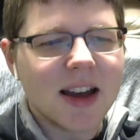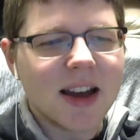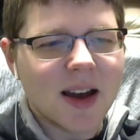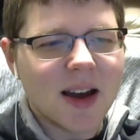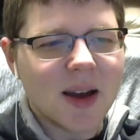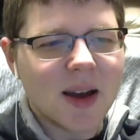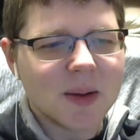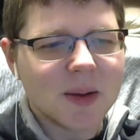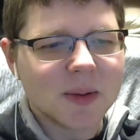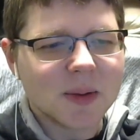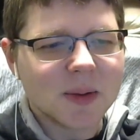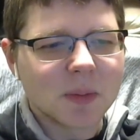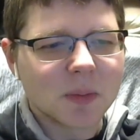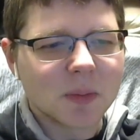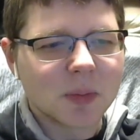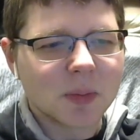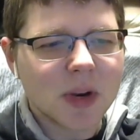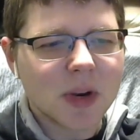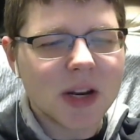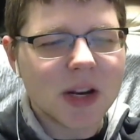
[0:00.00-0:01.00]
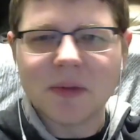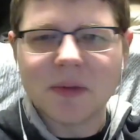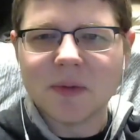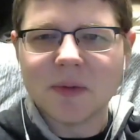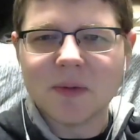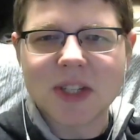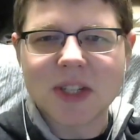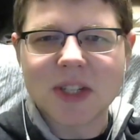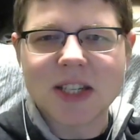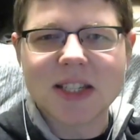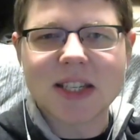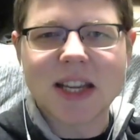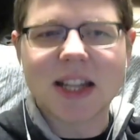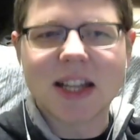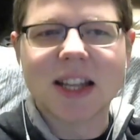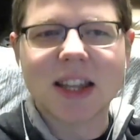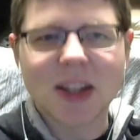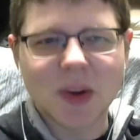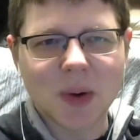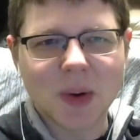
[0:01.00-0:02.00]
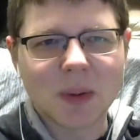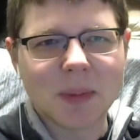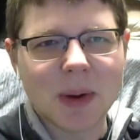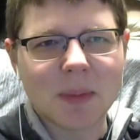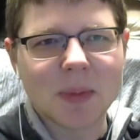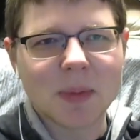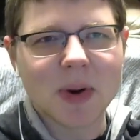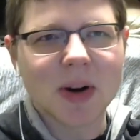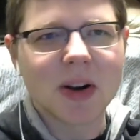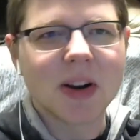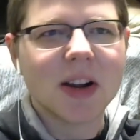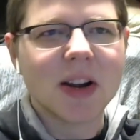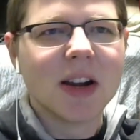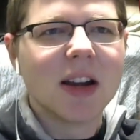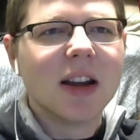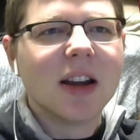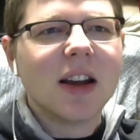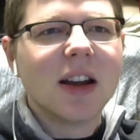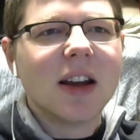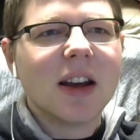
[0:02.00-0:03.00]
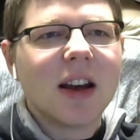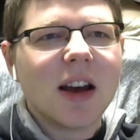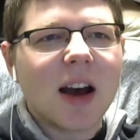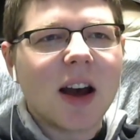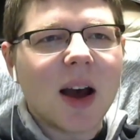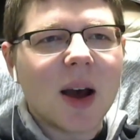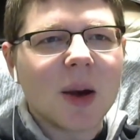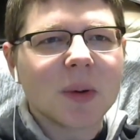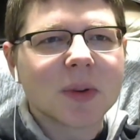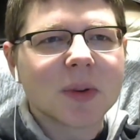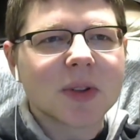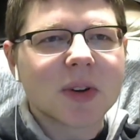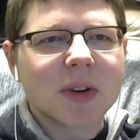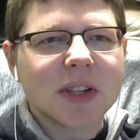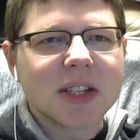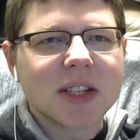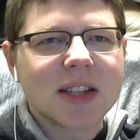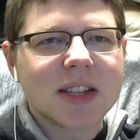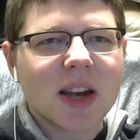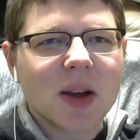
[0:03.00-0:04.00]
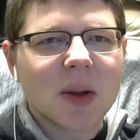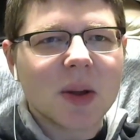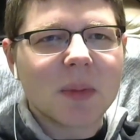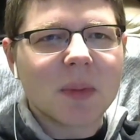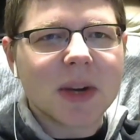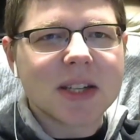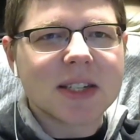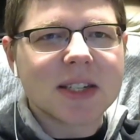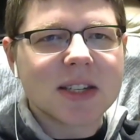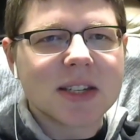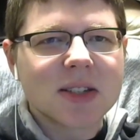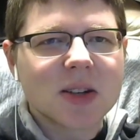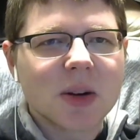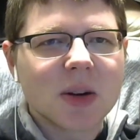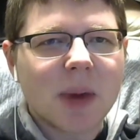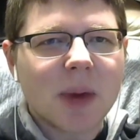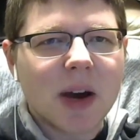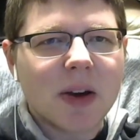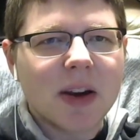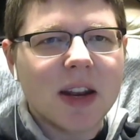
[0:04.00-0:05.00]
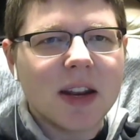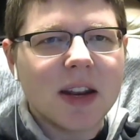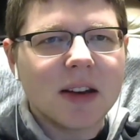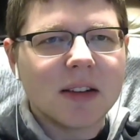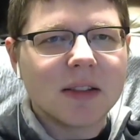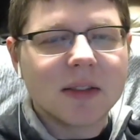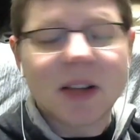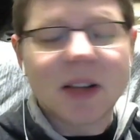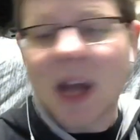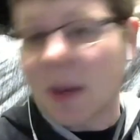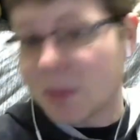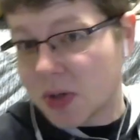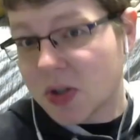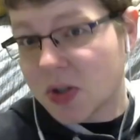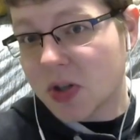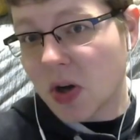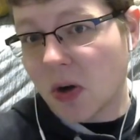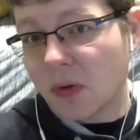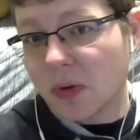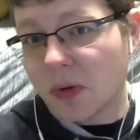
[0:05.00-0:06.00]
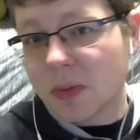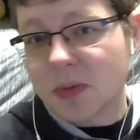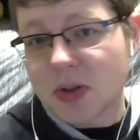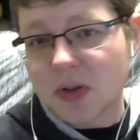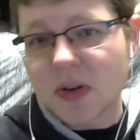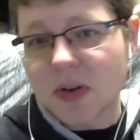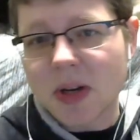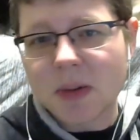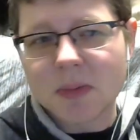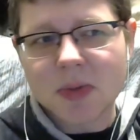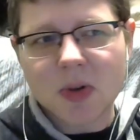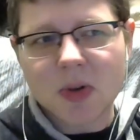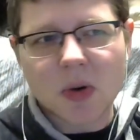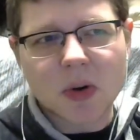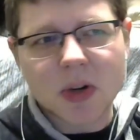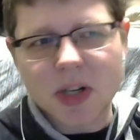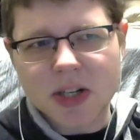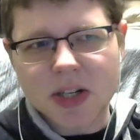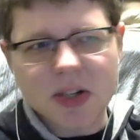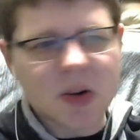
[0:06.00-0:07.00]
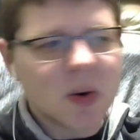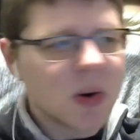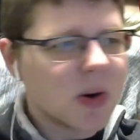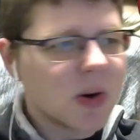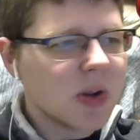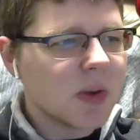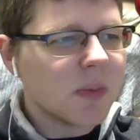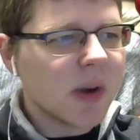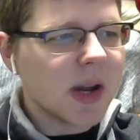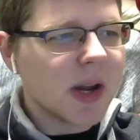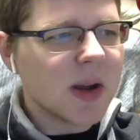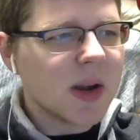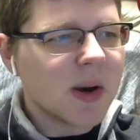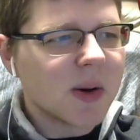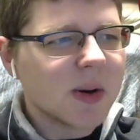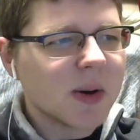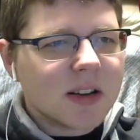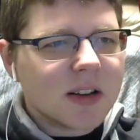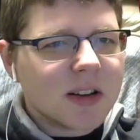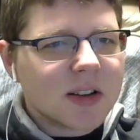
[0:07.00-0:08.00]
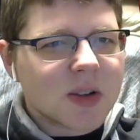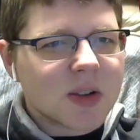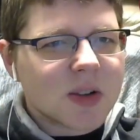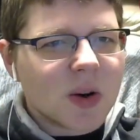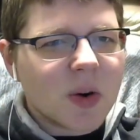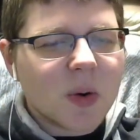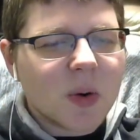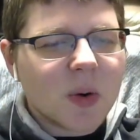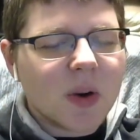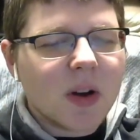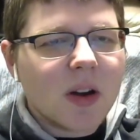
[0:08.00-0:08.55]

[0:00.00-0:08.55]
I pretty distinctly remember I was going to tell my sister about it, Captain Joe from Streams or Discord, you might know. So,